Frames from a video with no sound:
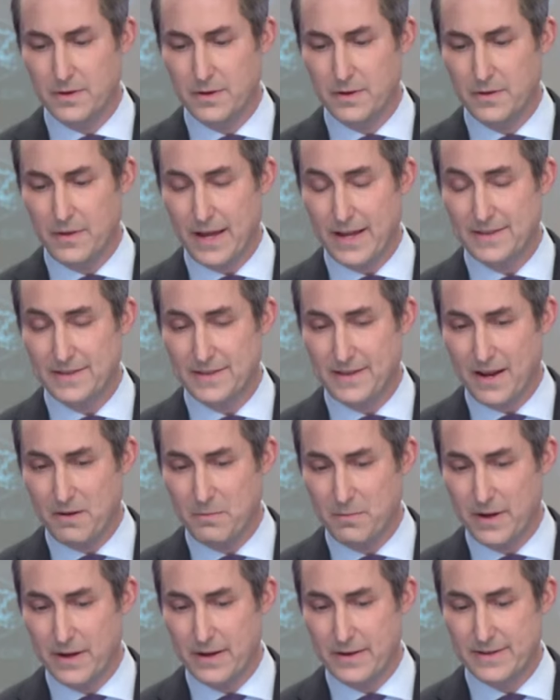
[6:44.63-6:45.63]
That
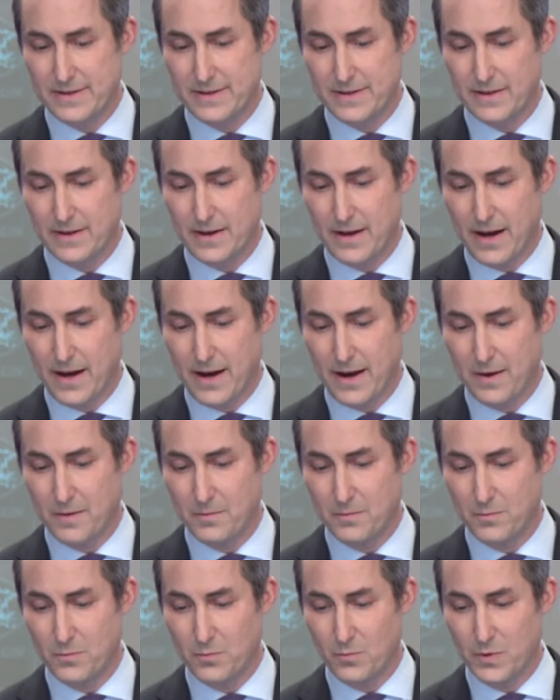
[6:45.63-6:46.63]
statement,
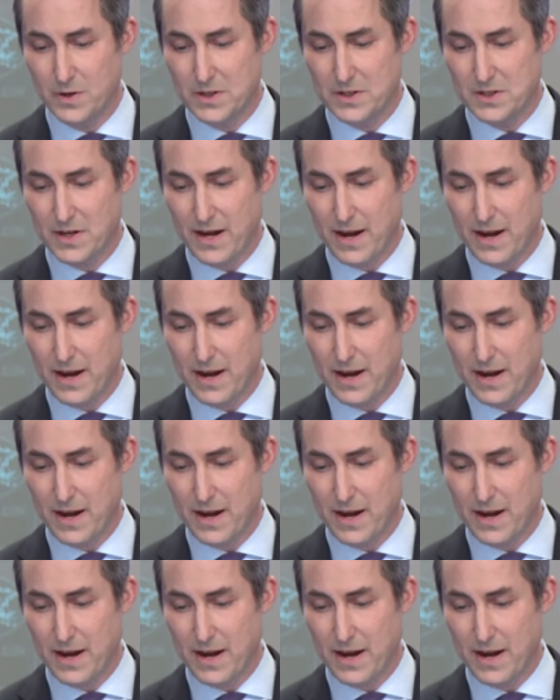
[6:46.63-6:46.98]
which